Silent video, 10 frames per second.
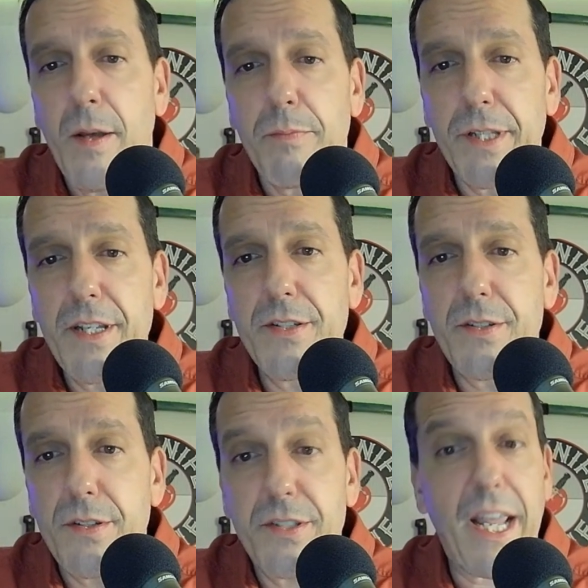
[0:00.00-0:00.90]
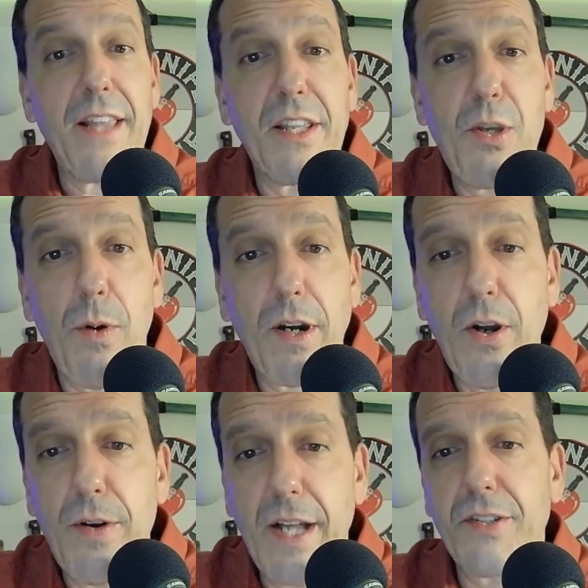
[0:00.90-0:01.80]
please scan the QR
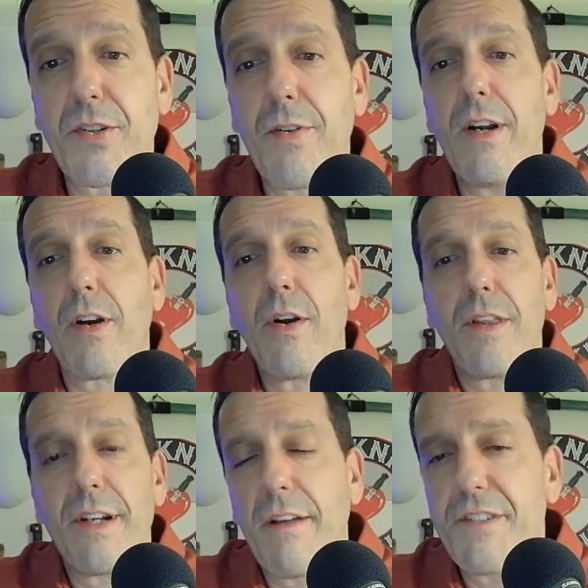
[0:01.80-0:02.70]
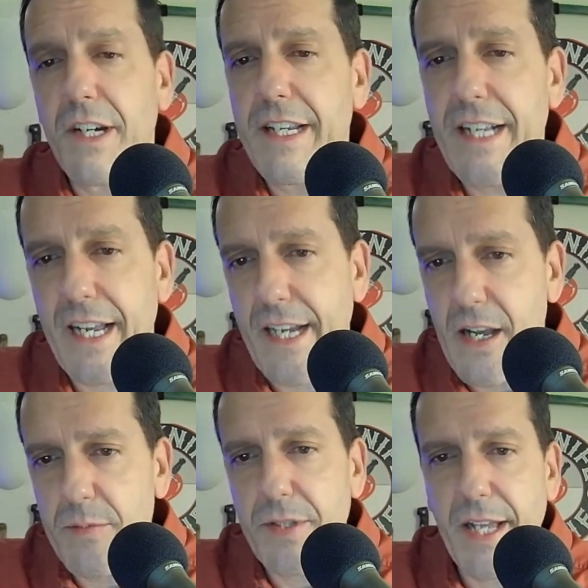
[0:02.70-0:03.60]
code on screen or go to
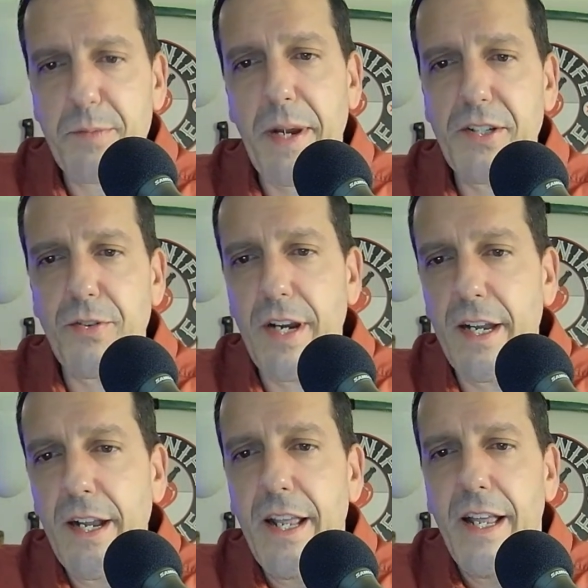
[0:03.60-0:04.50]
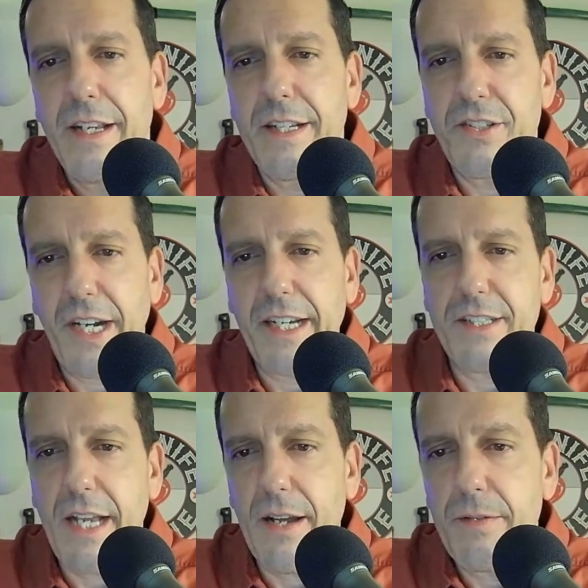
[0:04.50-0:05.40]
theknifejunkiecom slash Patreon to check
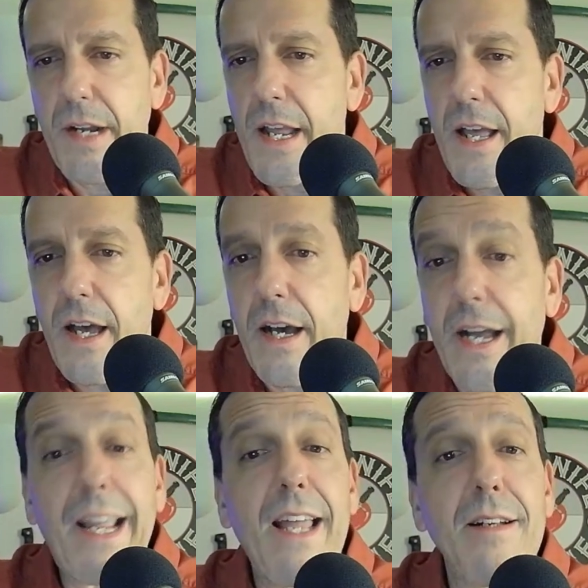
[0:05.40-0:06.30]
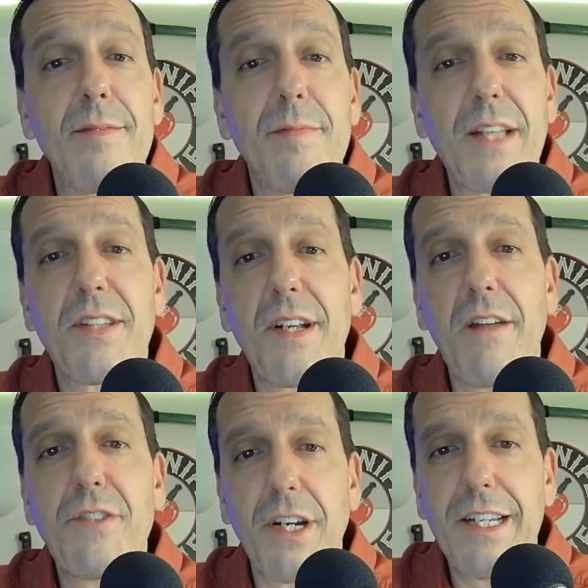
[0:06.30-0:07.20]
us out. Uh, again, that's
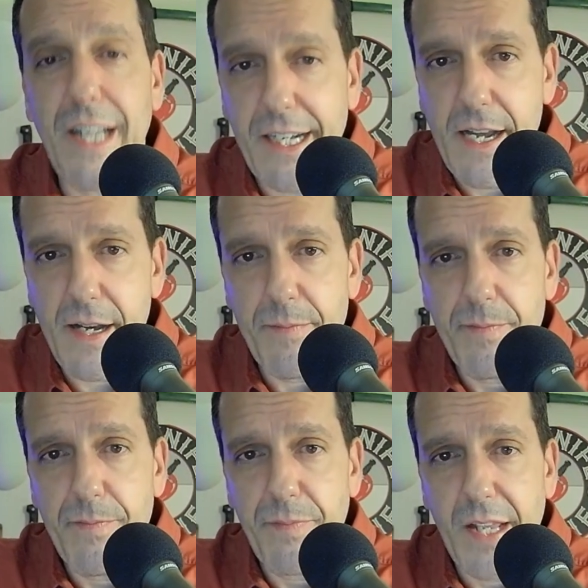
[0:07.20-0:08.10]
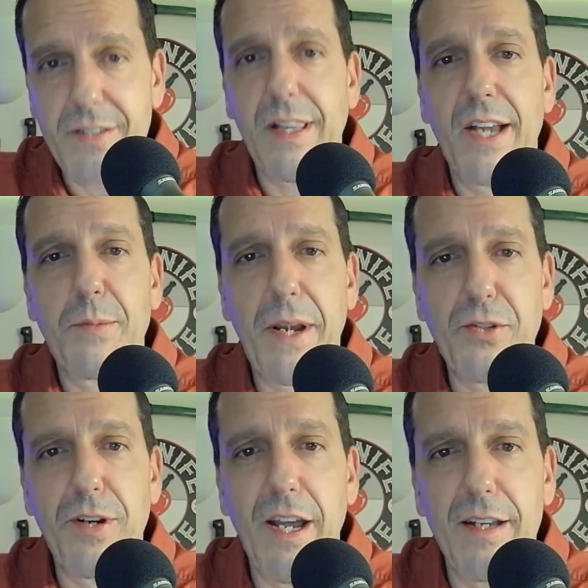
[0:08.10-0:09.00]
theknifejunkiecom slash
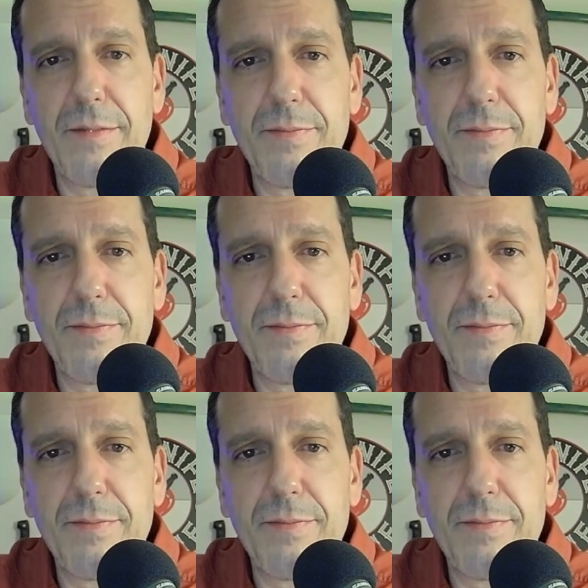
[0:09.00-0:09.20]
Patreon.